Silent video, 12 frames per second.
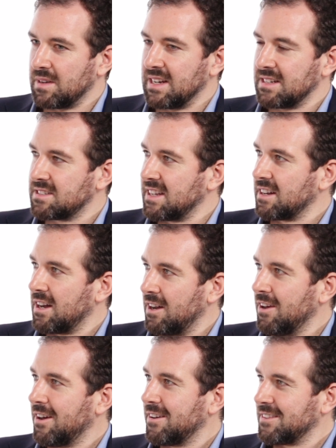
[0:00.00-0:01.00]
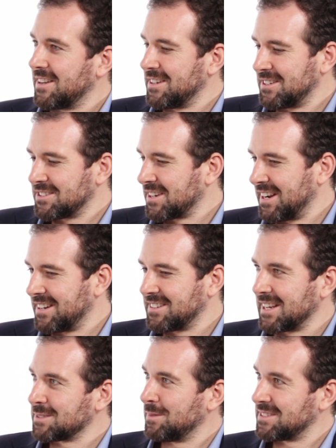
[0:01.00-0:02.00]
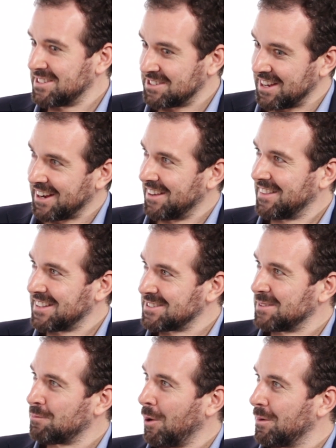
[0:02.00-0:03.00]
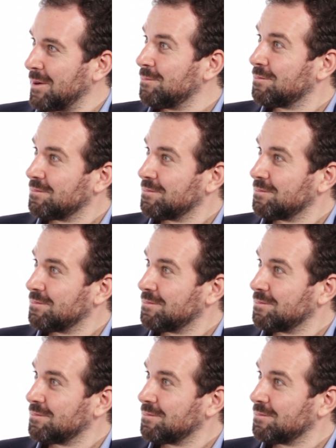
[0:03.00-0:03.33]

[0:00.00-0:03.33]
it needed to send an alert, then you just get a text message saying that there's a problem.